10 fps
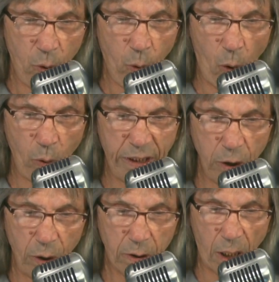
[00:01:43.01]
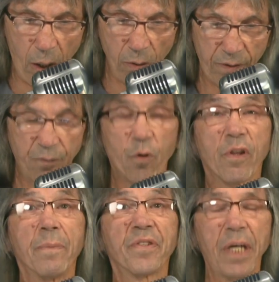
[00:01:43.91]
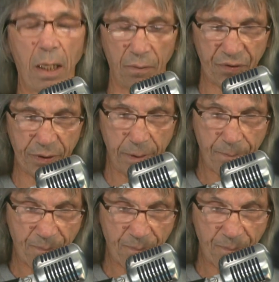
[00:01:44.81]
who only look out for themselves.